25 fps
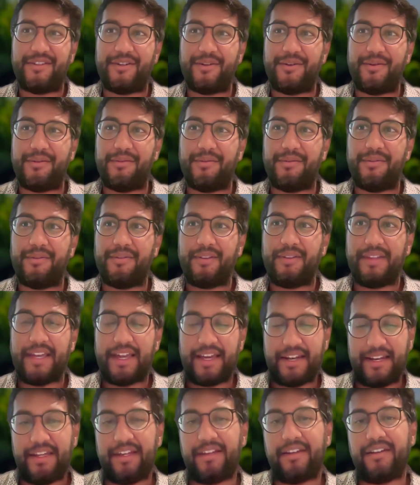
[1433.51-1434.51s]
So
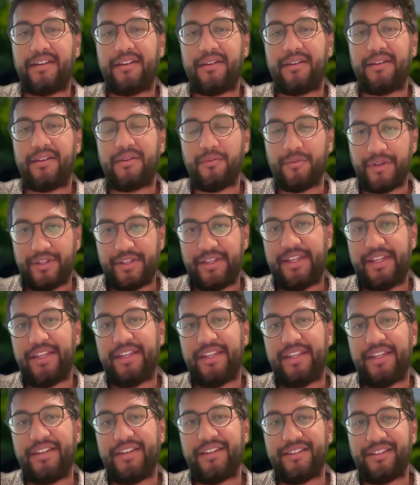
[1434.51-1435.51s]
getting
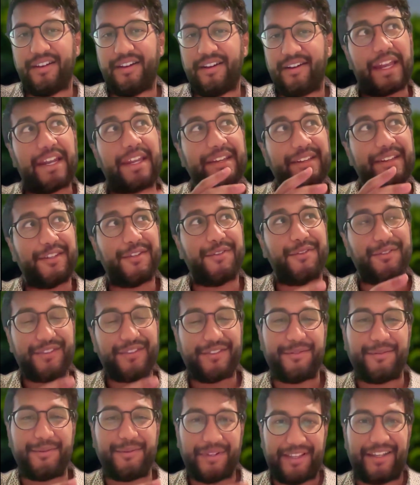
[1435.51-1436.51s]

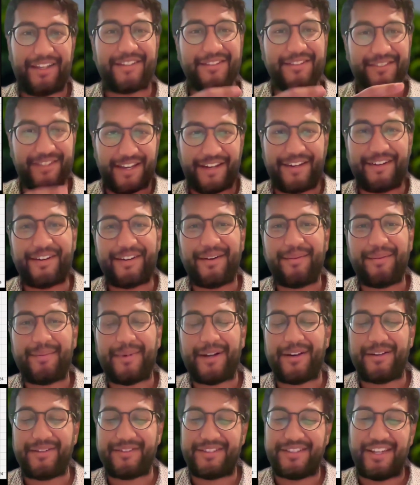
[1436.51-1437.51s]
youth really excited
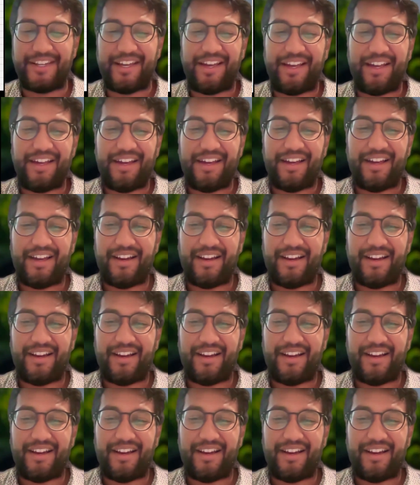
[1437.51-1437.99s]
about